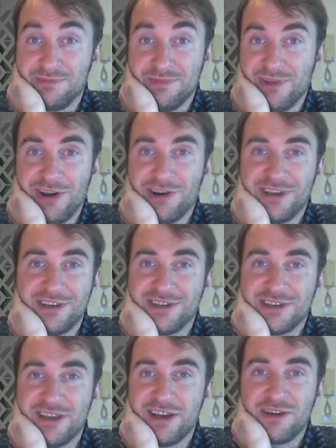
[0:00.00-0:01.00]
are they
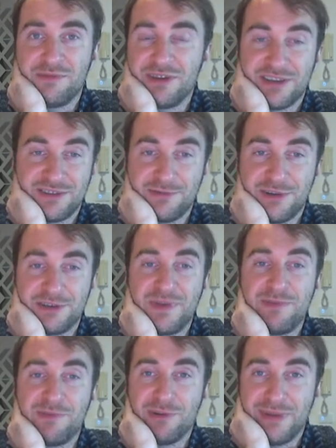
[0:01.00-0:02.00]
just there because rich
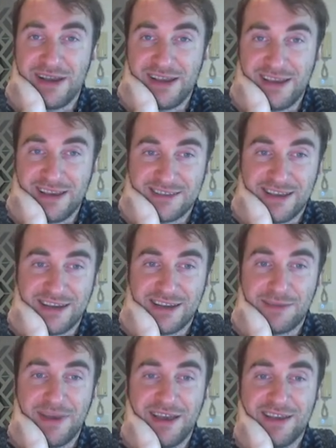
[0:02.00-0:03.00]
people buy
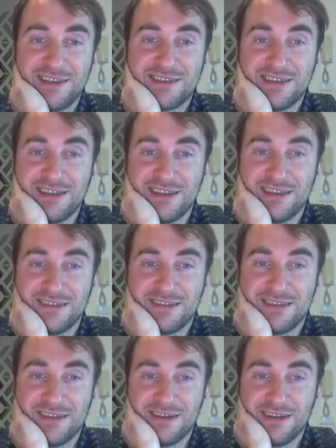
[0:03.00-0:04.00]
exotic pets and
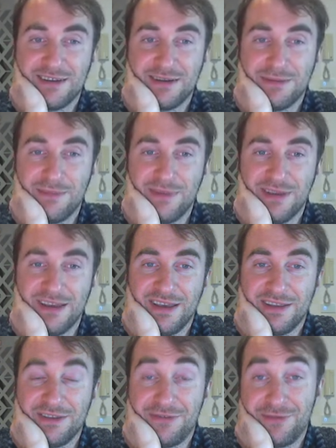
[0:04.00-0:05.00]

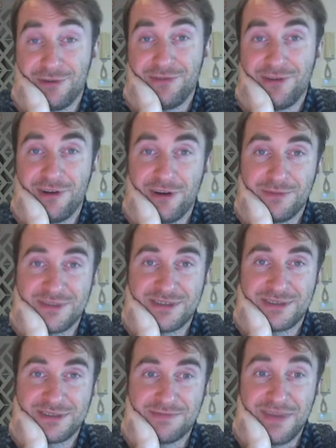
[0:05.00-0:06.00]
fur
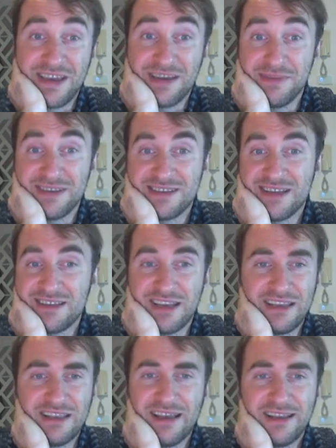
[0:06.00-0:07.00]
farms make a business?
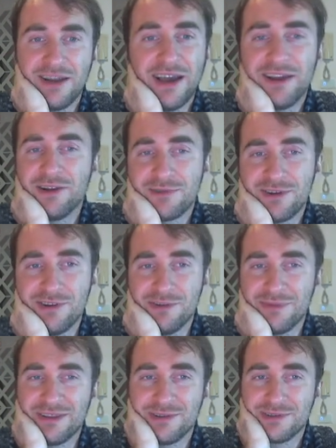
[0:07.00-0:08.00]
I don't know,
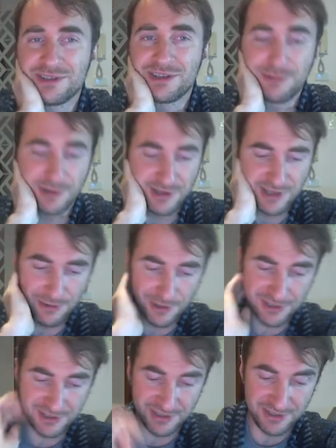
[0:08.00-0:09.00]
but those are worthy
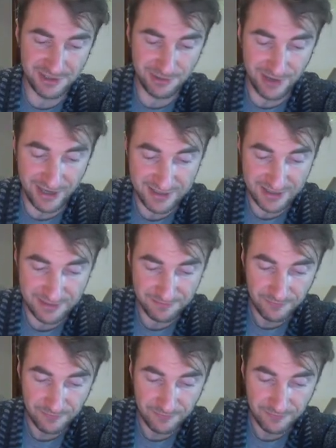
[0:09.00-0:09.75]
questions to ask.